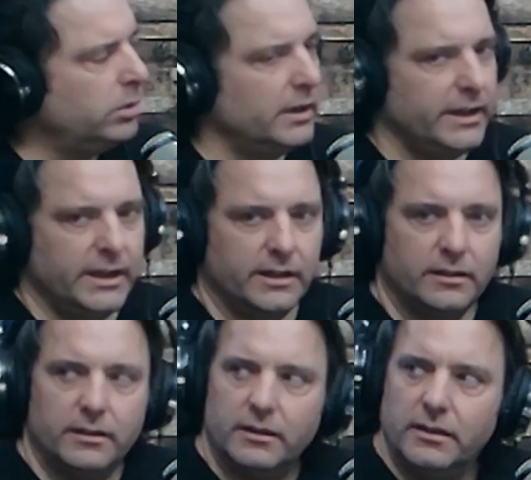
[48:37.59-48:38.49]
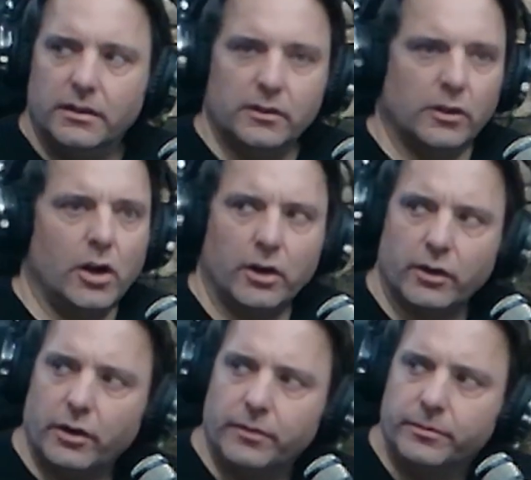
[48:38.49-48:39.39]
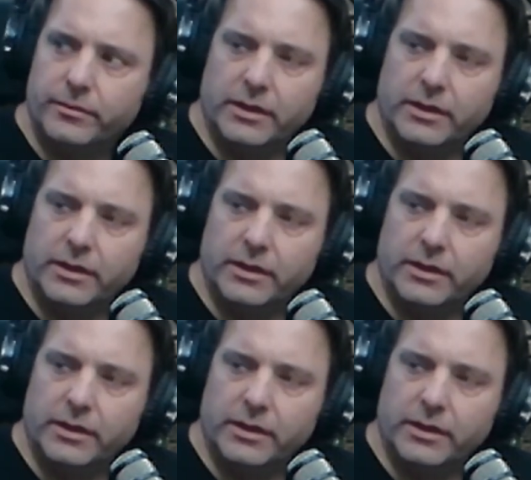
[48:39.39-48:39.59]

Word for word: playing longer?